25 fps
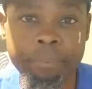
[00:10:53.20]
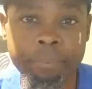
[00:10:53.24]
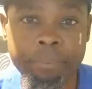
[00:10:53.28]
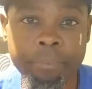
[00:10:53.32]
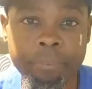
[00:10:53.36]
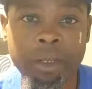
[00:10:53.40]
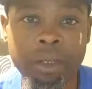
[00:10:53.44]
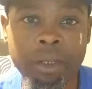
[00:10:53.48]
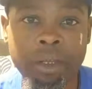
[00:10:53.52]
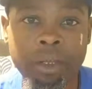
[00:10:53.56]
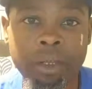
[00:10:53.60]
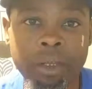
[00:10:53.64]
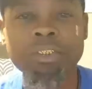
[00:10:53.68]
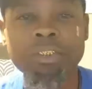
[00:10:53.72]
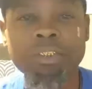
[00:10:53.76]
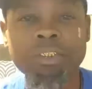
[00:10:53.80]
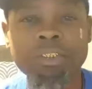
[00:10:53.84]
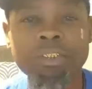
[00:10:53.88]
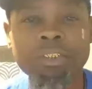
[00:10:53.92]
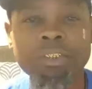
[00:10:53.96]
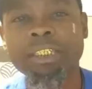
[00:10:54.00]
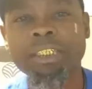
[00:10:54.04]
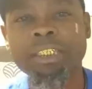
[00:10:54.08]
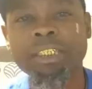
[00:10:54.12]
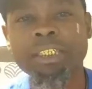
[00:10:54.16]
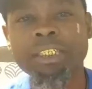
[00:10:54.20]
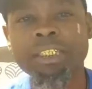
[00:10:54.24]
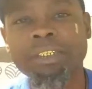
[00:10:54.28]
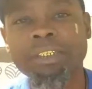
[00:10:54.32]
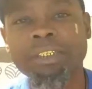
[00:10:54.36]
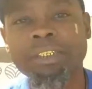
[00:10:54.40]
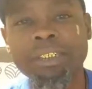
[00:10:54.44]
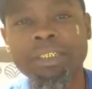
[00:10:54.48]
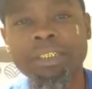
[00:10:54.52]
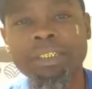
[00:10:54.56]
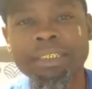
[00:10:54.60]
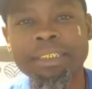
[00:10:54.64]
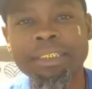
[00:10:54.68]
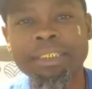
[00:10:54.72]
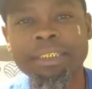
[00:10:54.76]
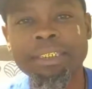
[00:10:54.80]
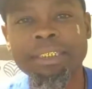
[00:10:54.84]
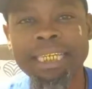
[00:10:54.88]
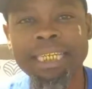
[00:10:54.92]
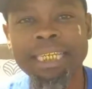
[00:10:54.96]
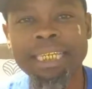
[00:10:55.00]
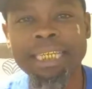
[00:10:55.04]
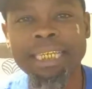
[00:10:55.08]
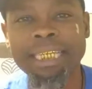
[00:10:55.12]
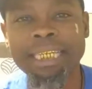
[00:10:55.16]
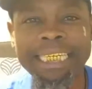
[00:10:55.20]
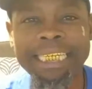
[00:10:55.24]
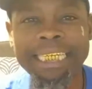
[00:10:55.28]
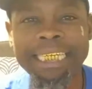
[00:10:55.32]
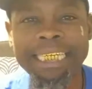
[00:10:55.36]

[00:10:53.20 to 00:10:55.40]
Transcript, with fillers: What's good? What's good? Checking in,